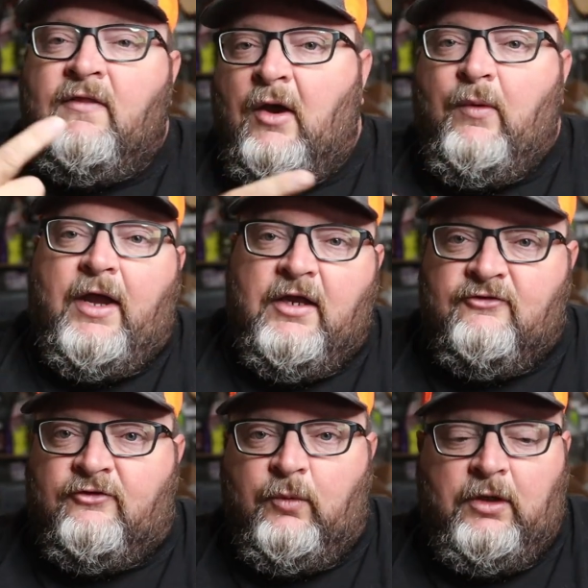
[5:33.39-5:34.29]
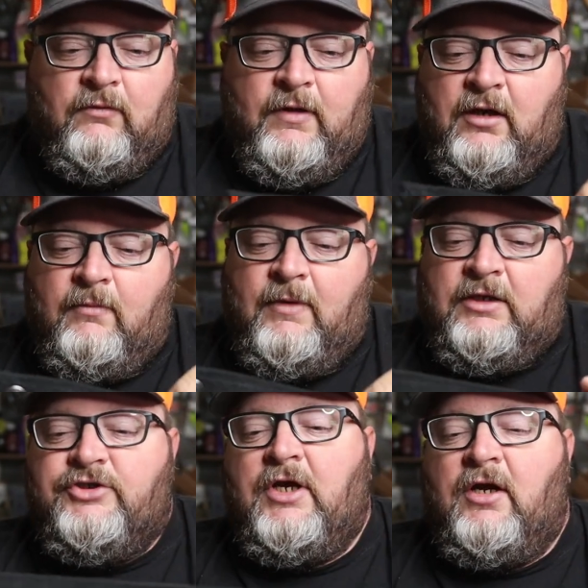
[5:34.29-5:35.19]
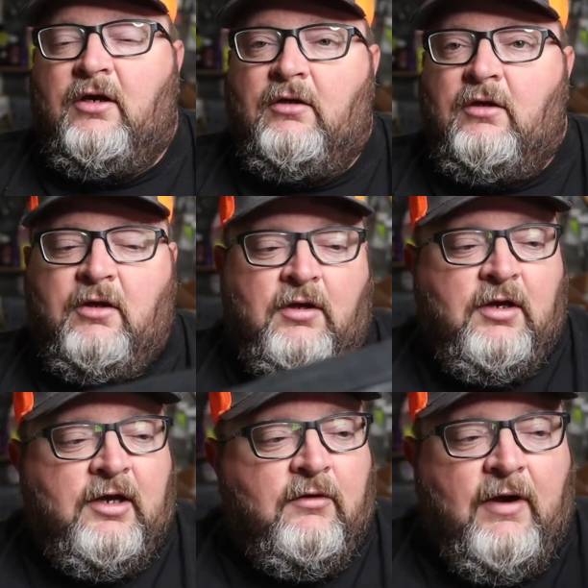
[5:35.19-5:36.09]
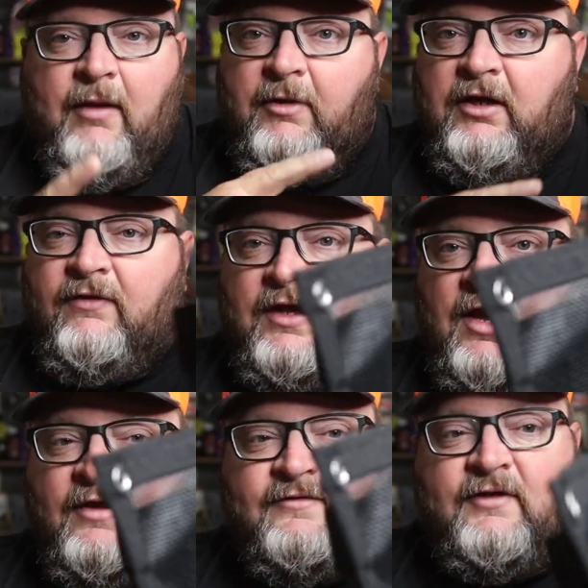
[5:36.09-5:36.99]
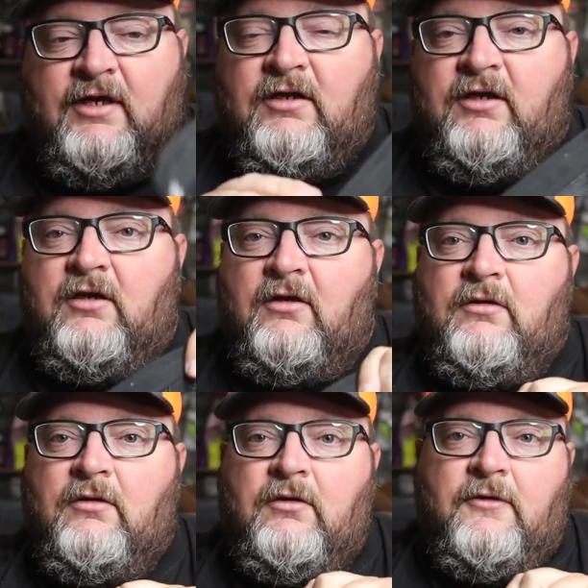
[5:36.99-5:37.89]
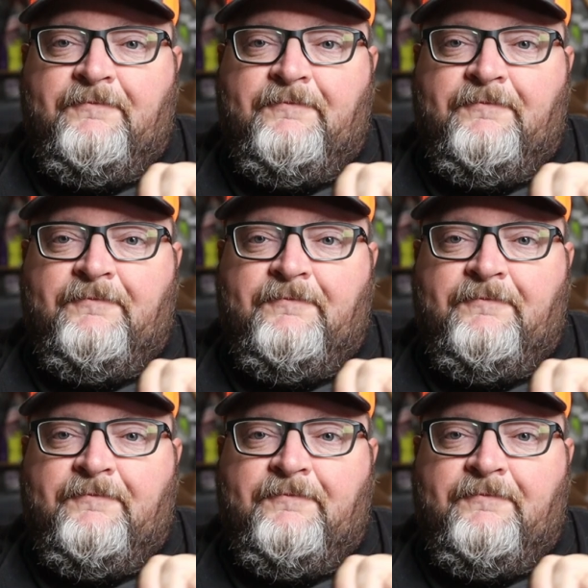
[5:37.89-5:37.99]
That way I can just wheel around in my chair and grab anything I stick in here